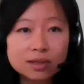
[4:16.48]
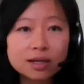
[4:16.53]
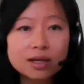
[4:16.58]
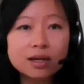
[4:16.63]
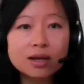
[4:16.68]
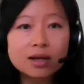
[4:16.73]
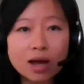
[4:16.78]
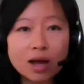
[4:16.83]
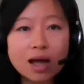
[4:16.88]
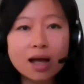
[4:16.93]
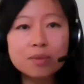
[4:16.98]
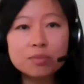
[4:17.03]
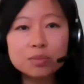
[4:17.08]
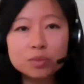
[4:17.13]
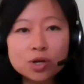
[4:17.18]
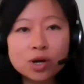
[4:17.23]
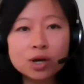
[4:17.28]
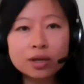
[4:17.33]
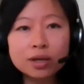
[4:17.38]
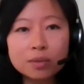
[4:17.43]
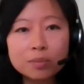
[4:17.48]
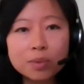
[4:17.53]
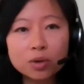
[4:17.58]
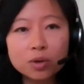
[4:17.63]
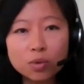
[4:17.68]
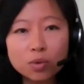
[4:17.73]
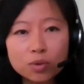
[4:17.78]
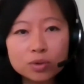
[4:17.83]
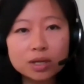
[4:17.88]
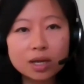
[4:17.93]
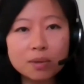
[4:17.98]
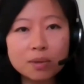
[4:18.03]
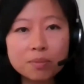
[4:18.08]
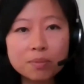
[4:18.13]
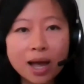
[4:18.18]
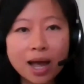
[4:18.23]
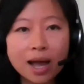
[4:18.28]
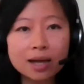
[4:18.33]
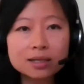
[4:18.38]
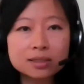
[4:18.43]
I'm talking about all the
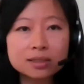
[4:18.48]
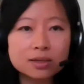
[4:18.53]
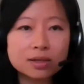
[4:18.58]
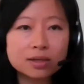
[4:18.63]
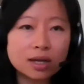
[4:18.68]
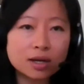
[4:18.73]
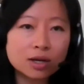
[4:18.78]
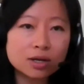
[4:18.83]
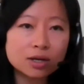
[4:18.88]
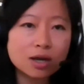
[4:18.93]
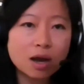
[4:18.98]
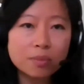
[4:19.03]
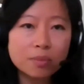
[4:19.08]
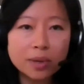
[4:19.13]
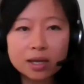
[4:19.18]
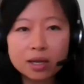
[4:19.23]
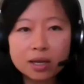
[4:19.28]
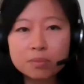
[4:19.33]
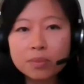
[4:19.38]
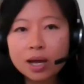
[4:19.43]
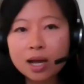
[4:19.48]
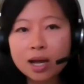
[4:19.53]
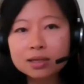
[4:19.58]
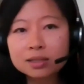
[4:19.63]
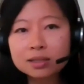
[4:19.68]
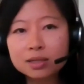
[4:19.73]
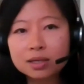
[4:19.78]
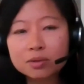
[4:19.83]
impacts, economic impacts,